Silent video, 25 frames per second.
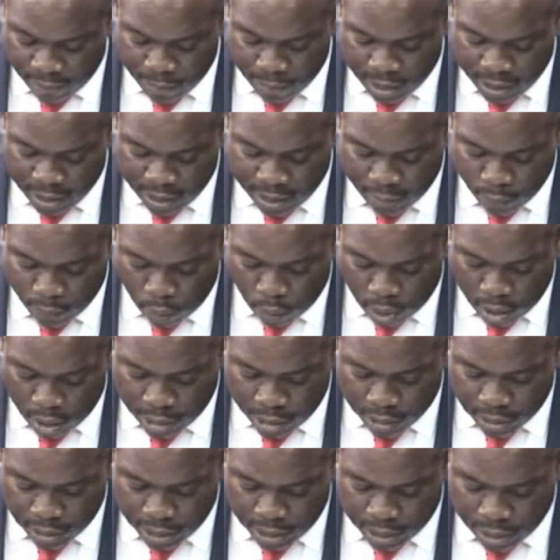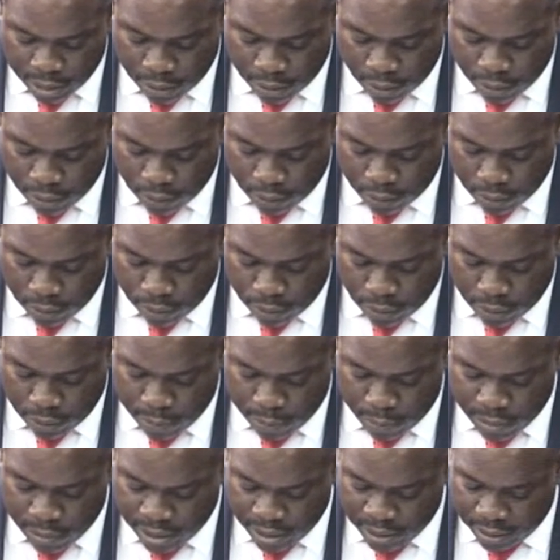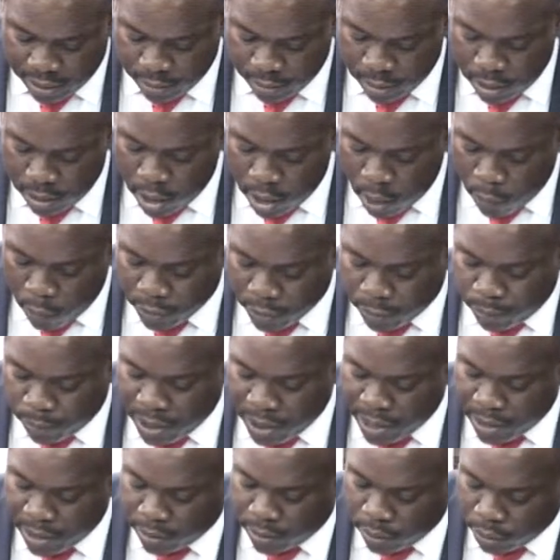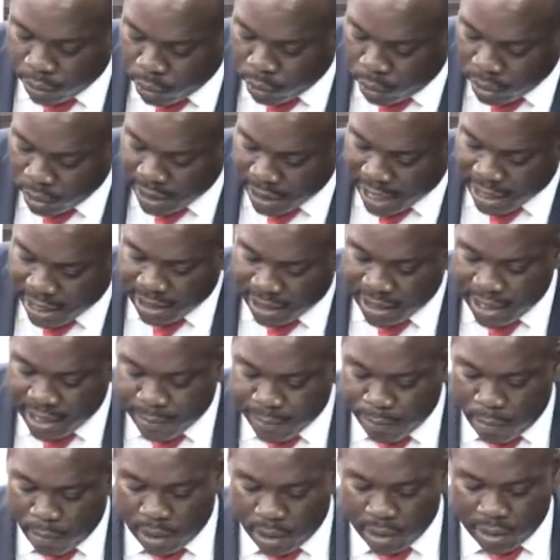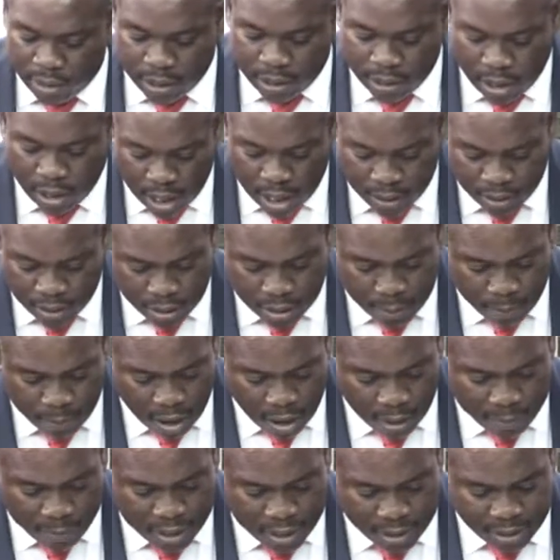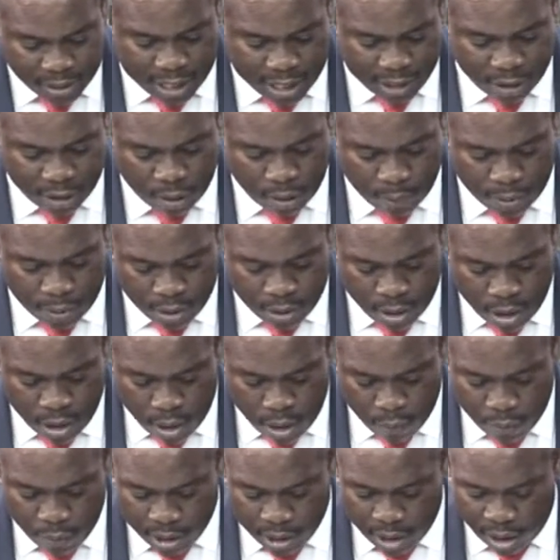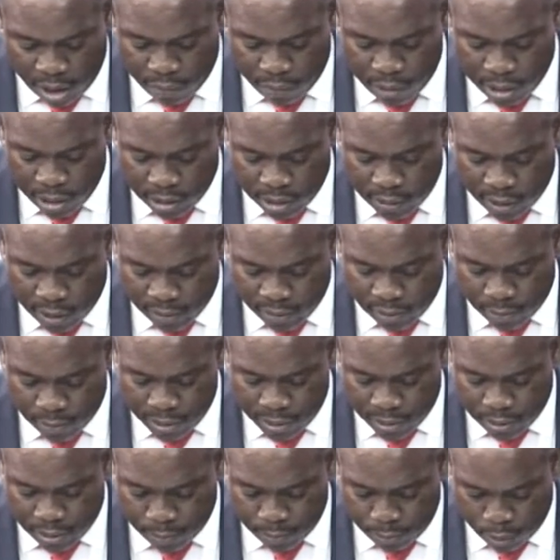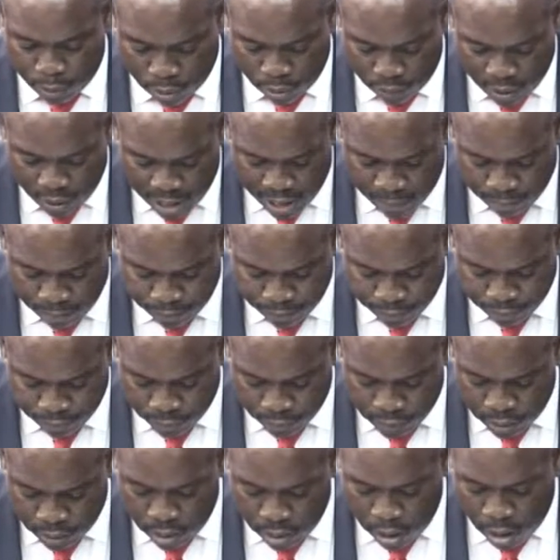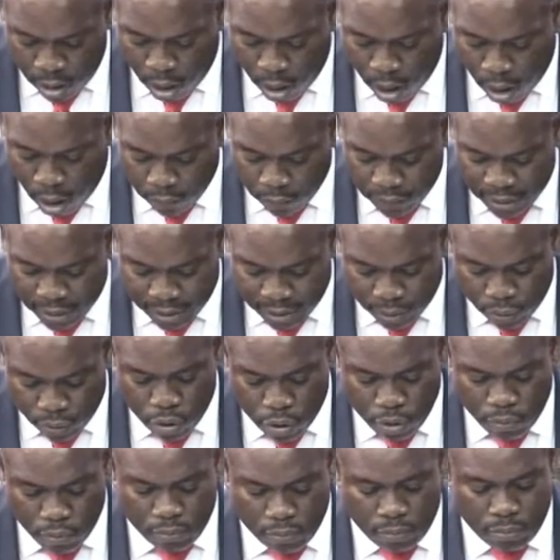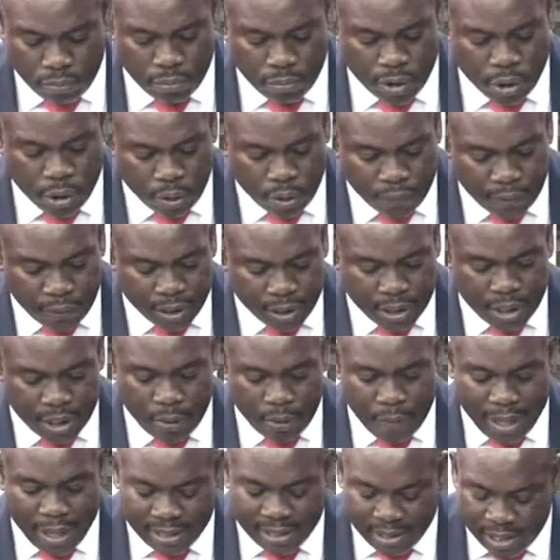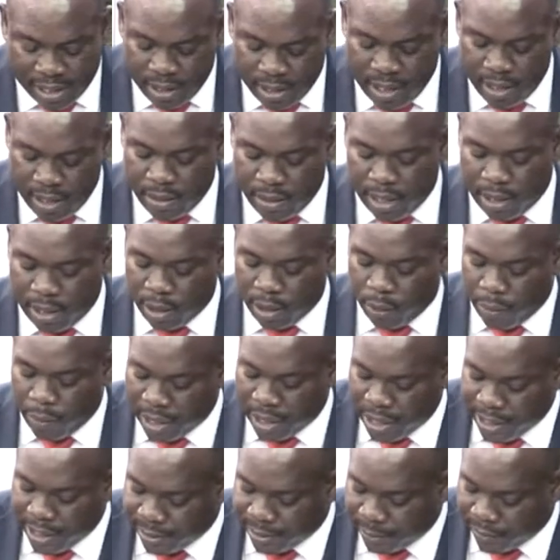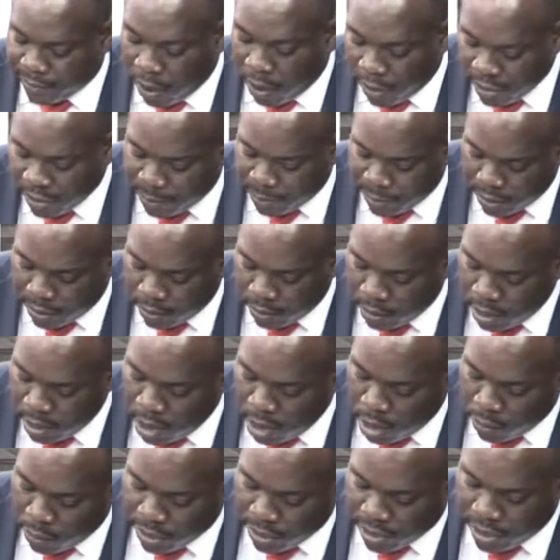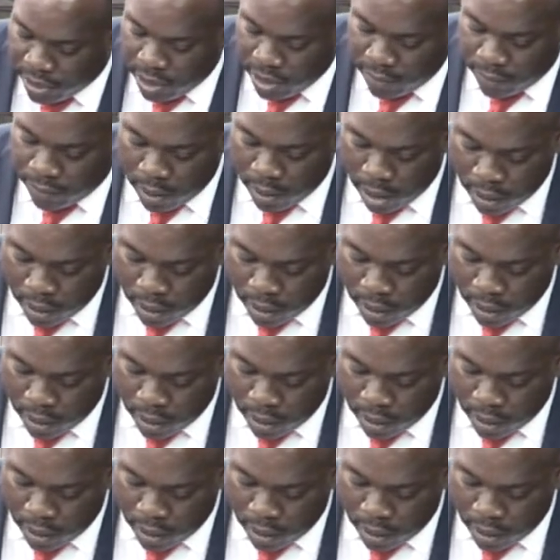million, $183 million was paid to those entities monitored under the Barbados Economic Recovery and Transformation Program. Of this group, the University of the West Indies and the Queen Elizabeth Hospital received